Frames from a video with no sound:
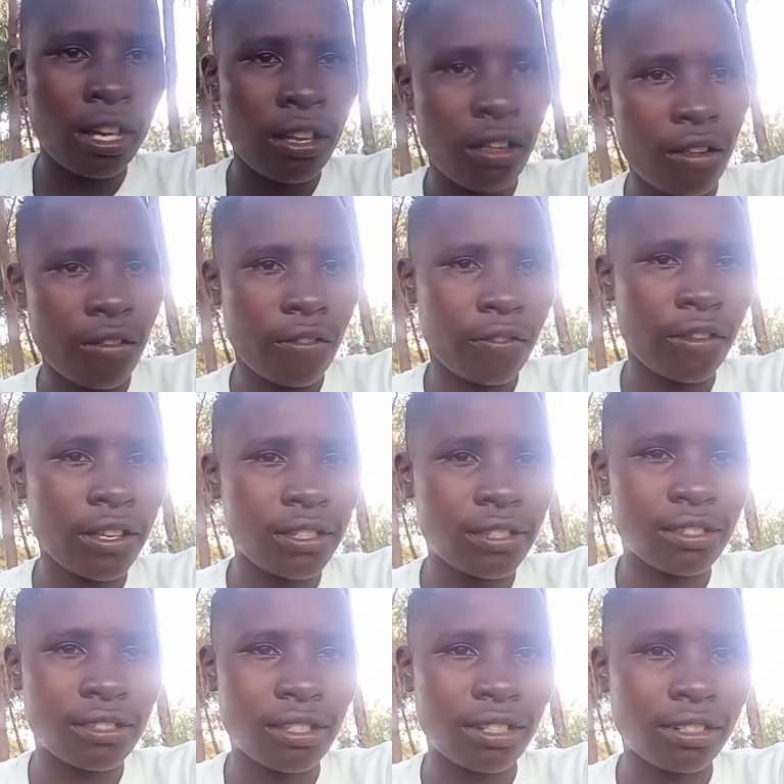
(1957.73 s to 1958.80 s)
I
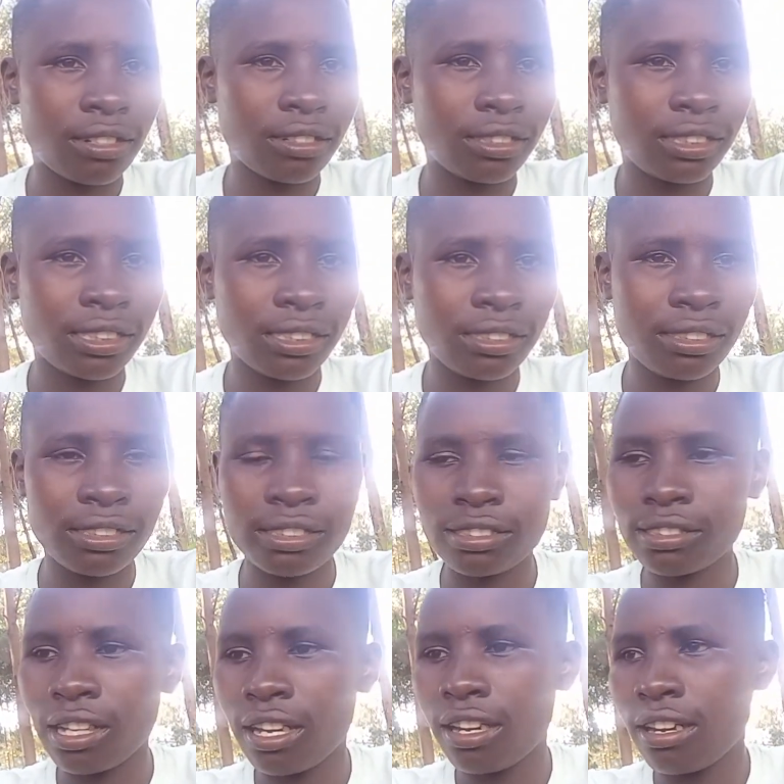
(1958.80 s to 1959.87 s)
think this
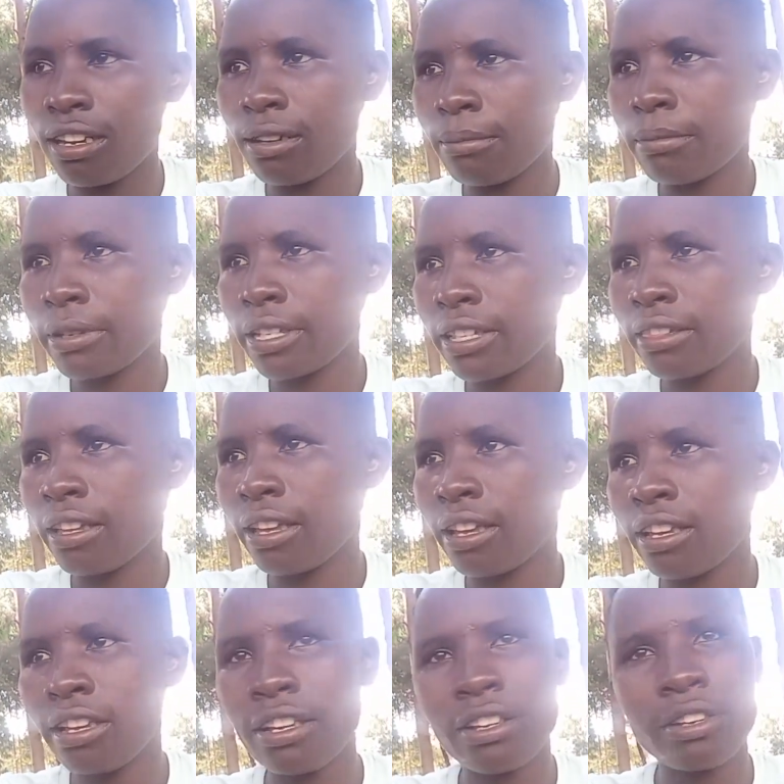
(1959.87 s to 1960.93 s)
can bring the
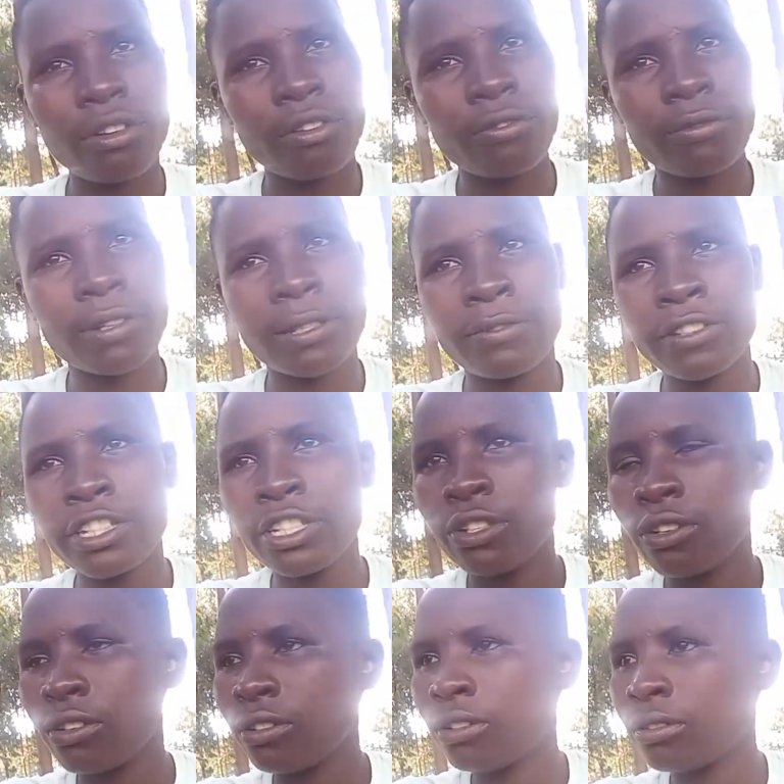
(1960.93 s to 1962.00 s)
end of my
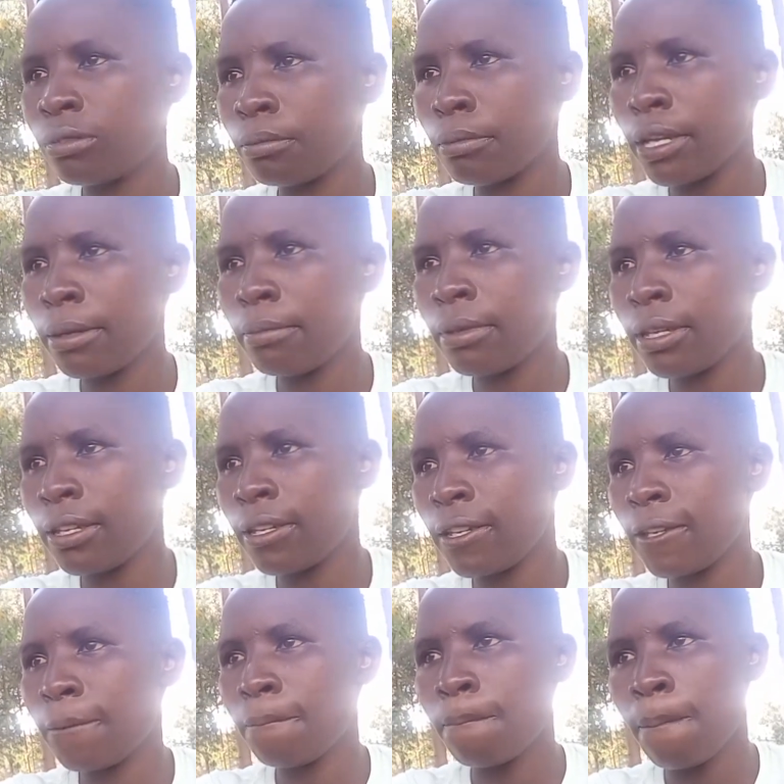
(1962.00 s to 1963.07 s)
video. Maybe
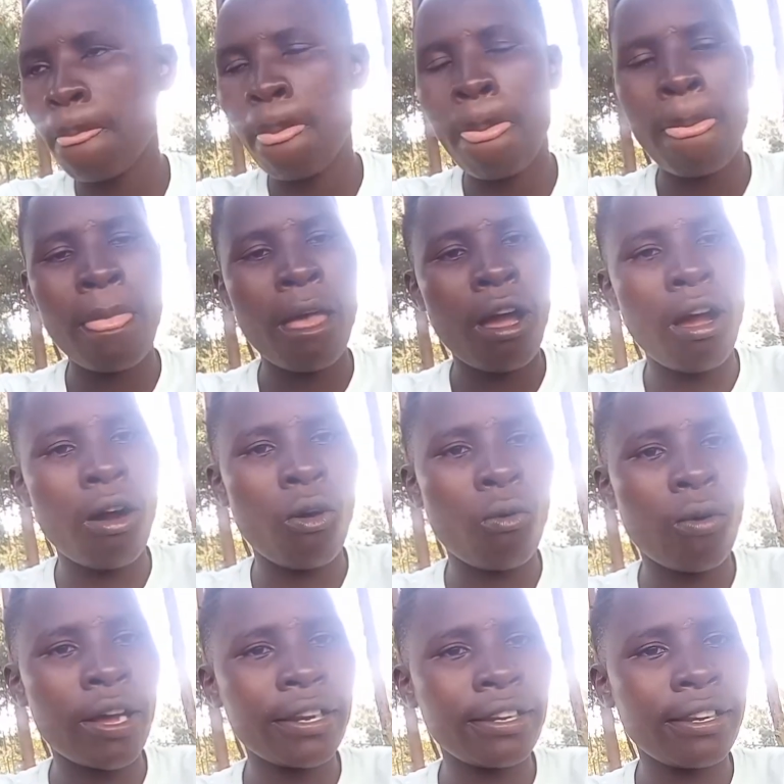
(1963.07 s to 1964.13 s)

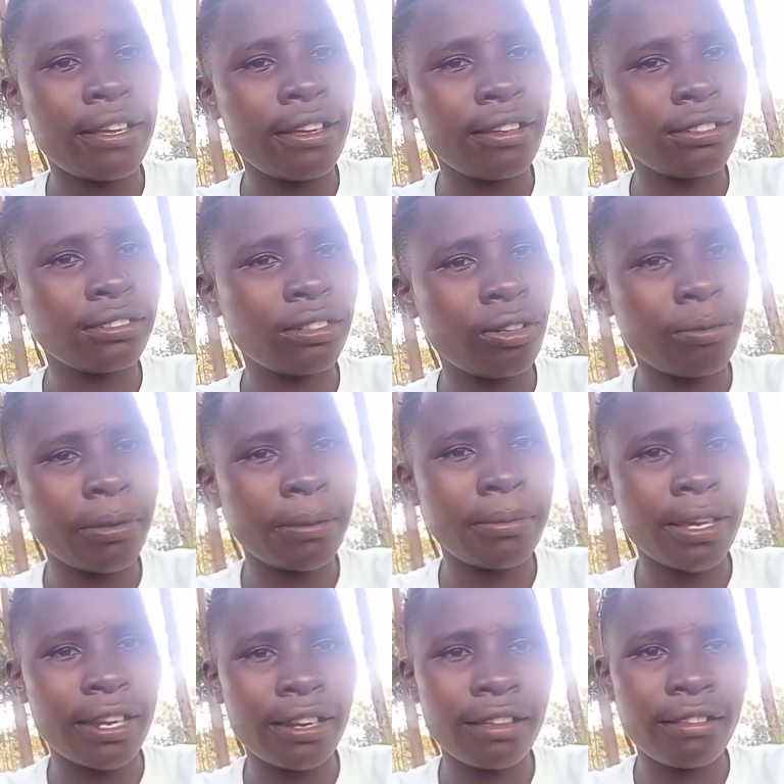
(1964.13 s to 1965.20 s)
one day or maybe
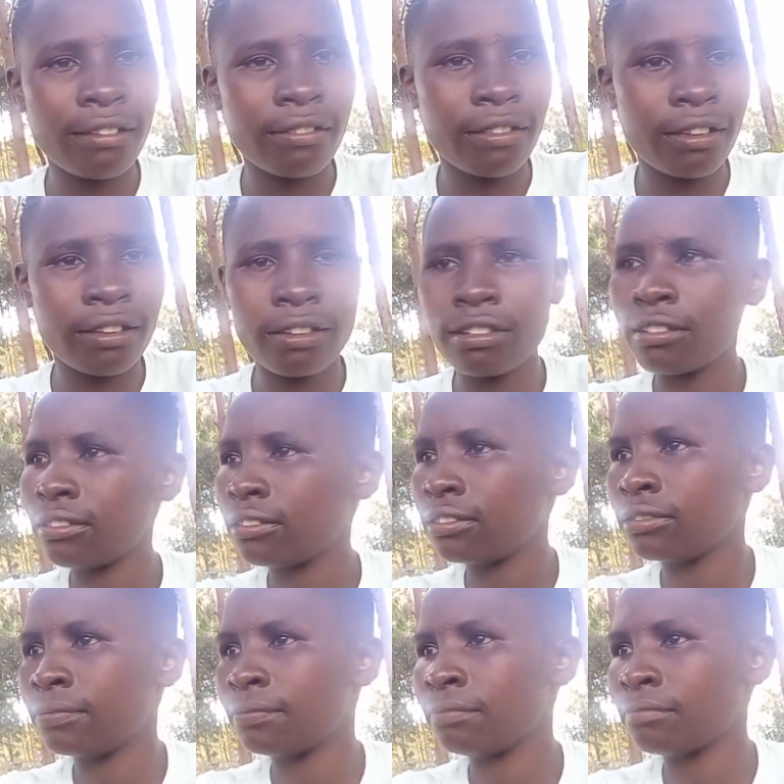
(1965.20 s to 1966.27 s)
another day,
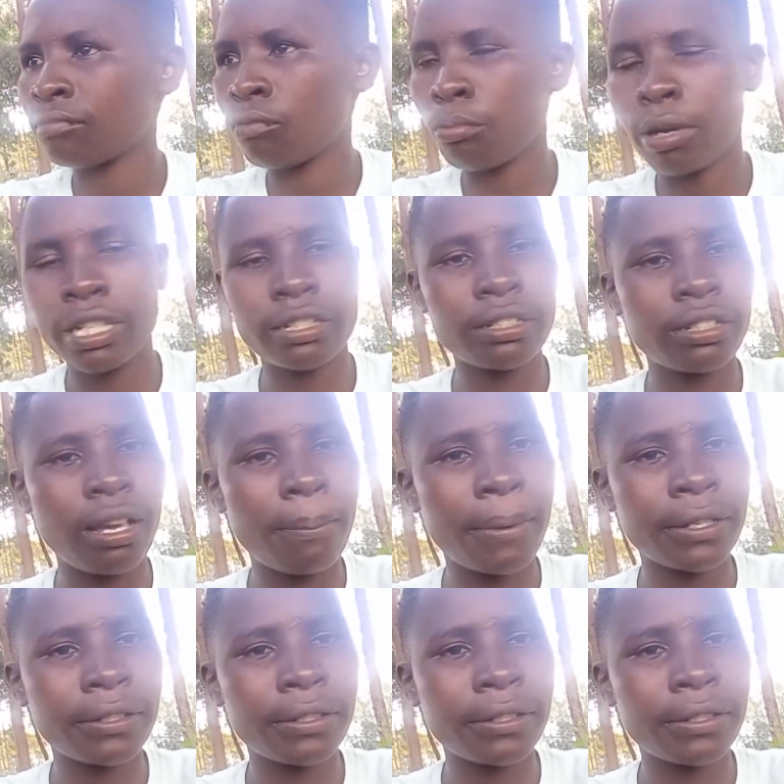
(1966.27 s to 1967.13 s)
but apart